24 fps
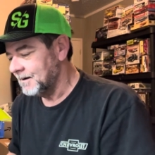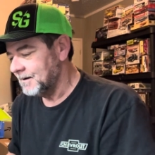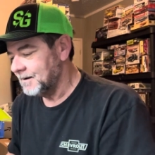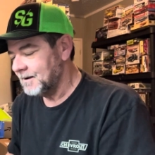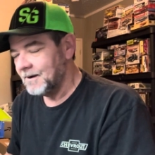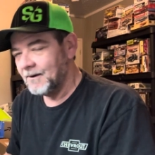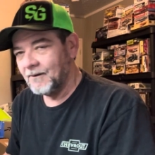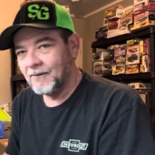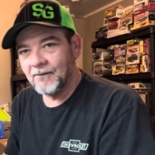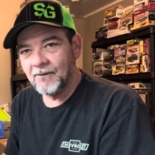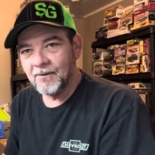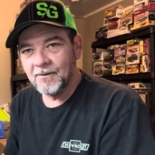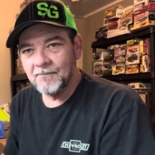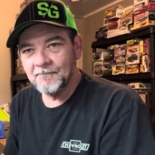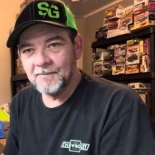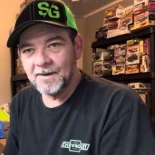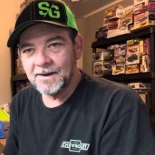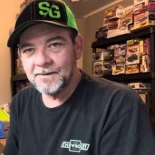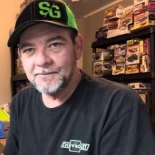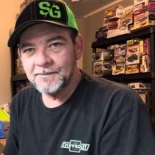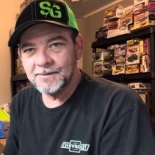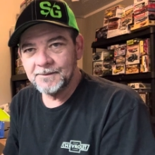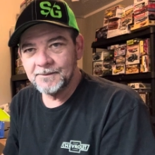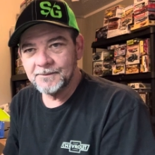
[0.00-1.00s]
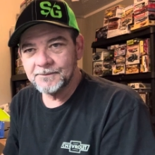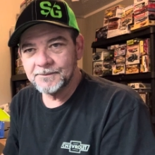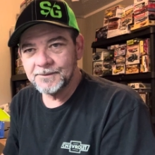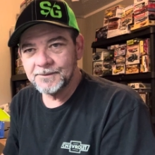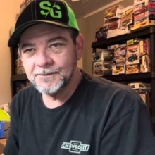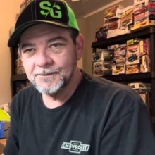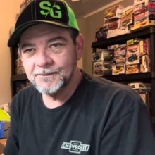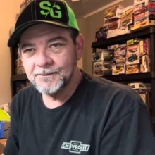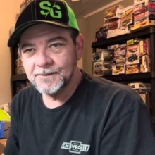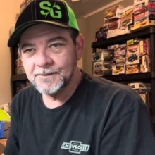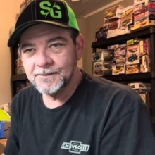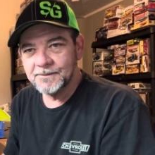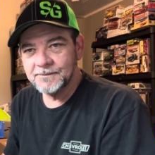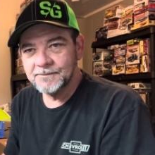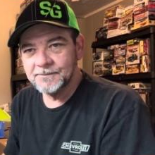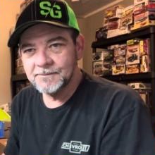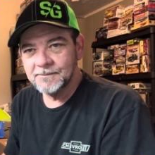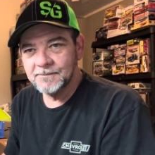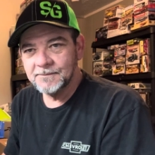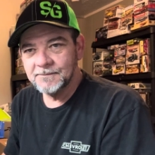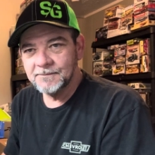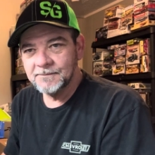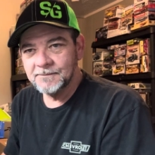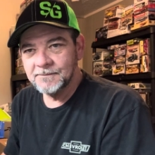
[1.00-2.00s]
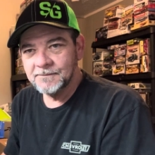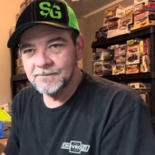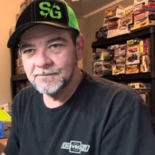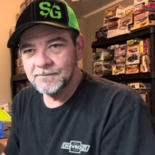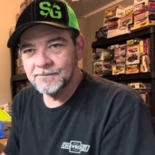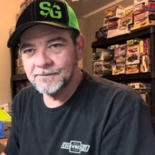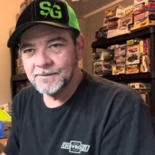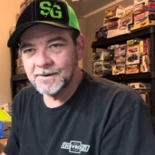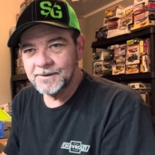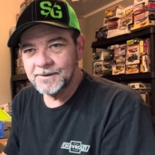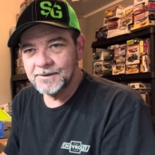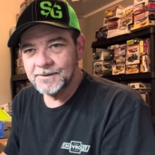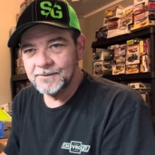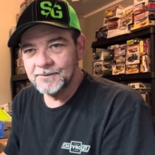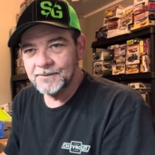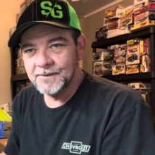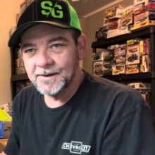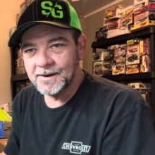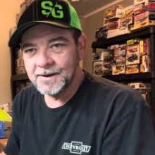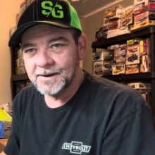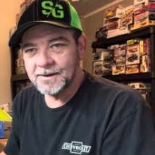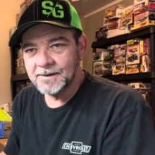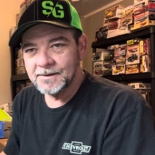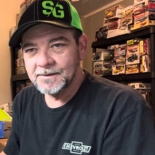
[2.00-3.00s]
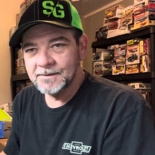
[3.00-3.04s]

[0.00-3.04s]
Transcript: car maybe or two that they do that.